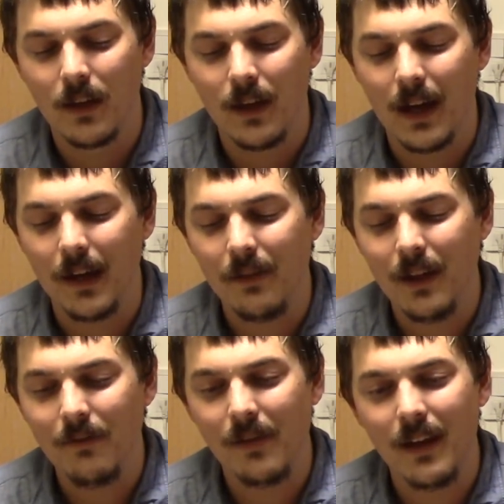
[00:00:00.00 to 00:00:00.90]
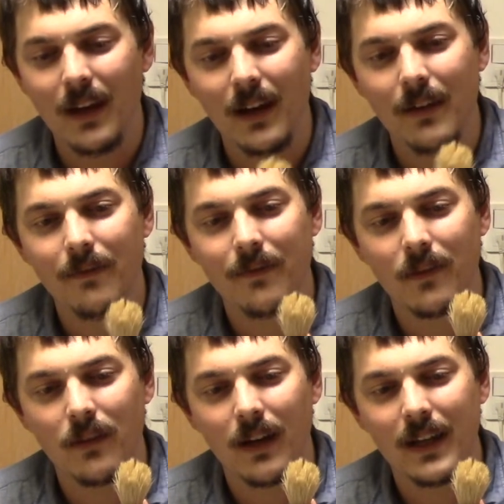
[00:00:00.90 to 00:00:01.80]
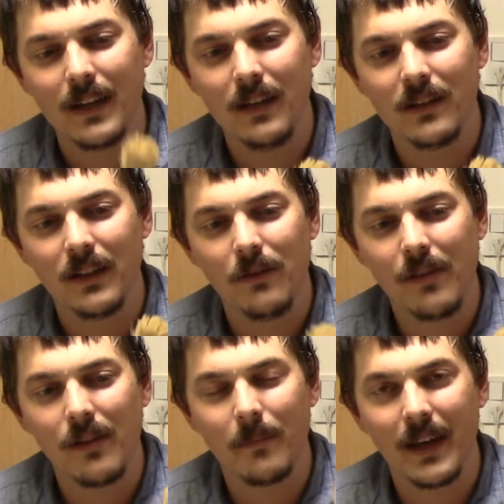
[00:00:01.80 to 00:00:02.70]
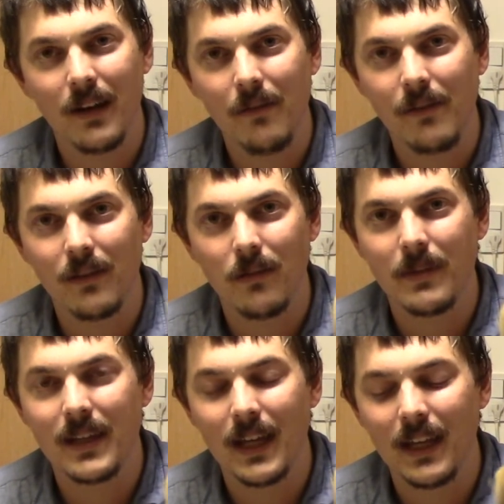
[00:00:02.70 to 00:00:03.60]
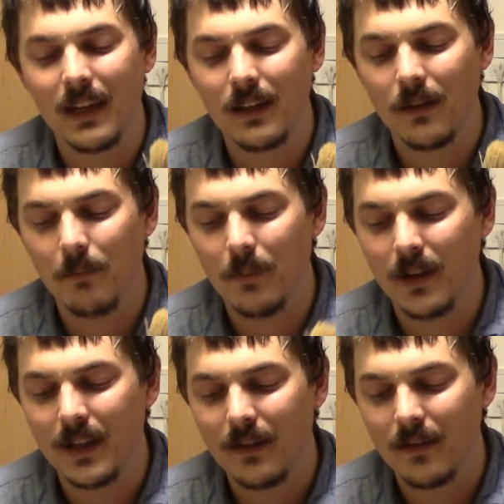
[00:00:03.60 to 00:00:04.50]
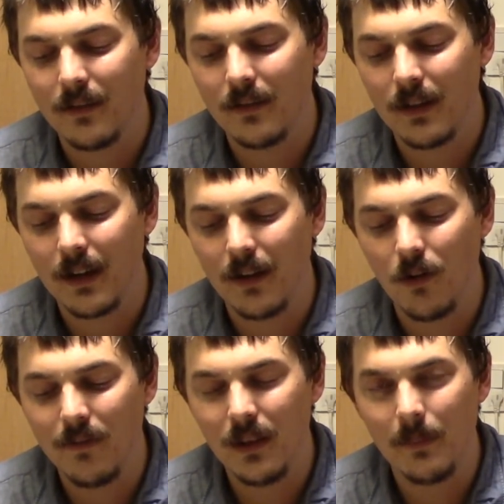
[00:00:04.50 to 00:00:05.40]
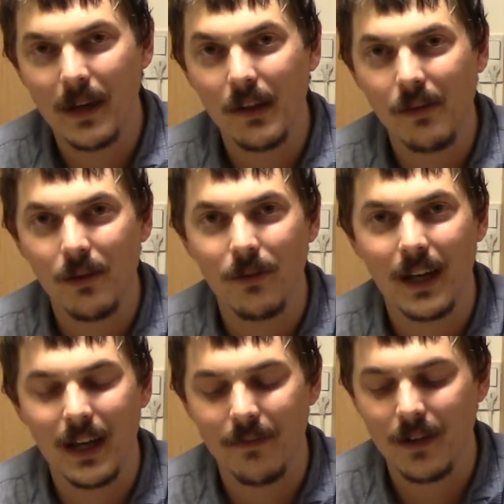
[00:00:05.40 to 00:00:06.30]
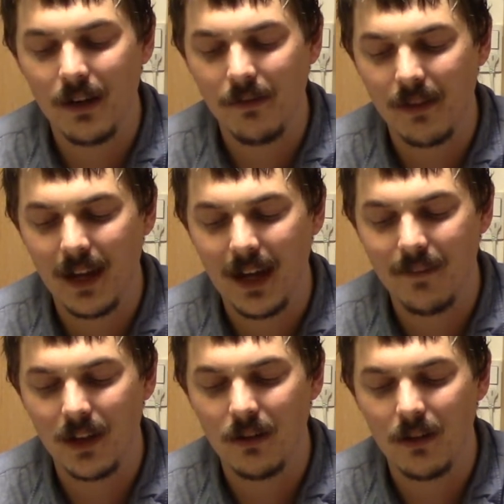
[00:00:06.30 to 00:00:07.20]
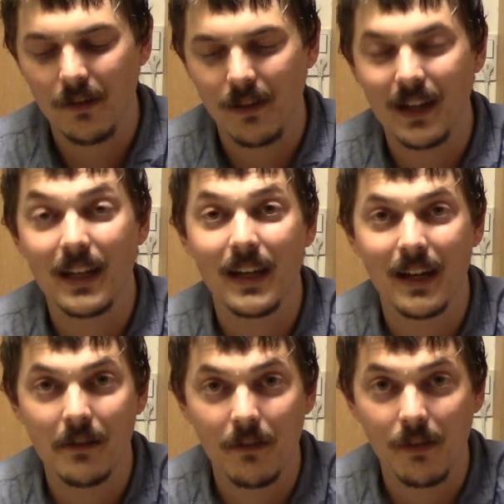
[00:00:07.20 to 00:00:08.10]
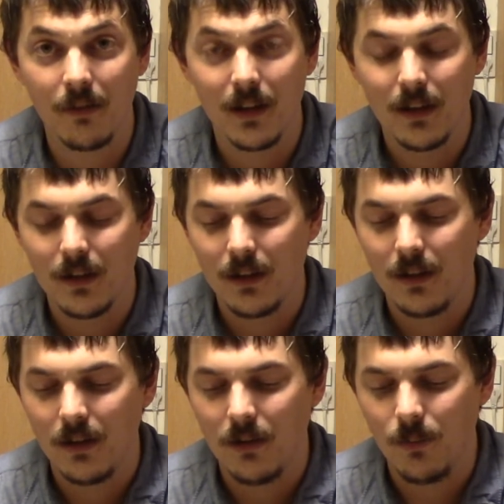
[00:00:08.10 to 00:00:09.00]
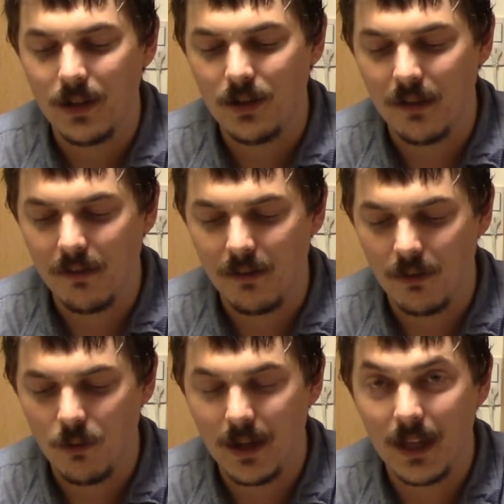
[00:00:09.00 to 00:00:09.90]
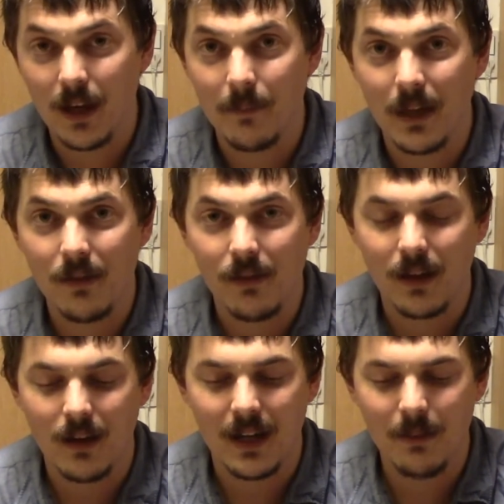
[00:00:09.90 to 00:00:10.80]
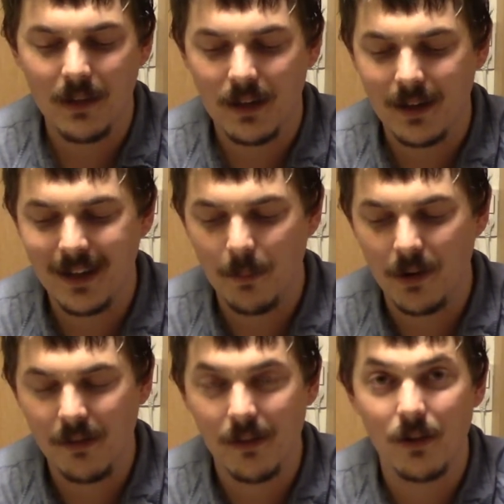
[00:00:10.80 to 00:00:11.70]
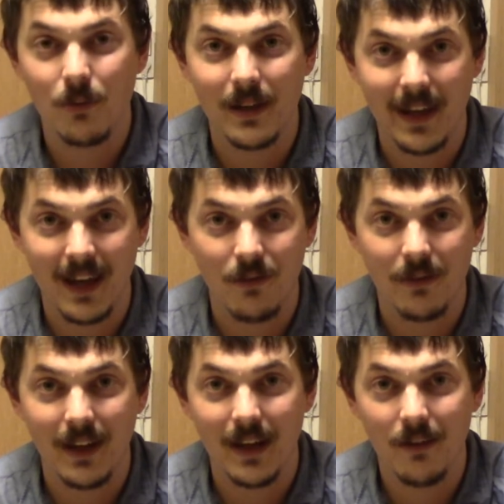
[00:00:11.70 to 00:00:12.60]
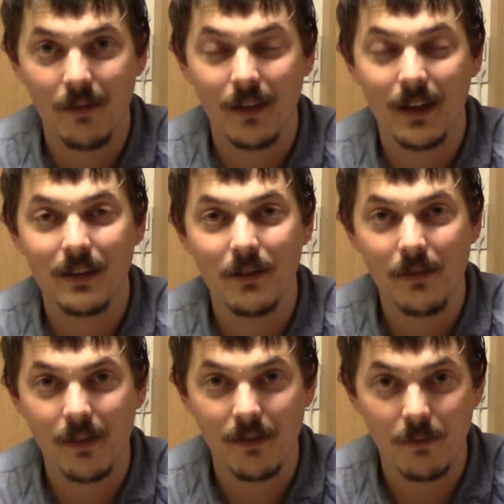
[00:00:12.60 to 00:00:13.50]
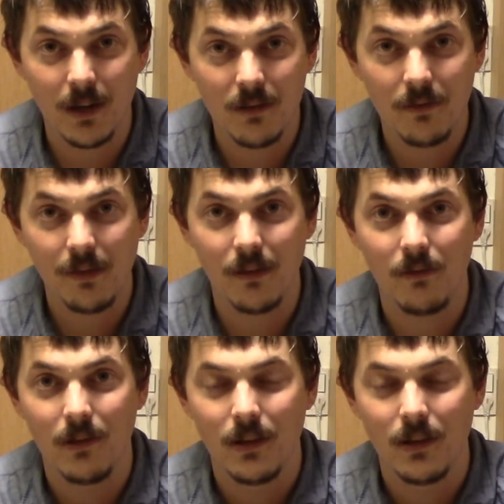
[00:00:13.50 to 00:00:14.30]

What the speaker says: As I've said, I did lose some hairs at the beginning, but over the past 2.5 years, I haven't lost any hairs, which is quite amazing. I am the kind of person who would count the hairs I lose as well, so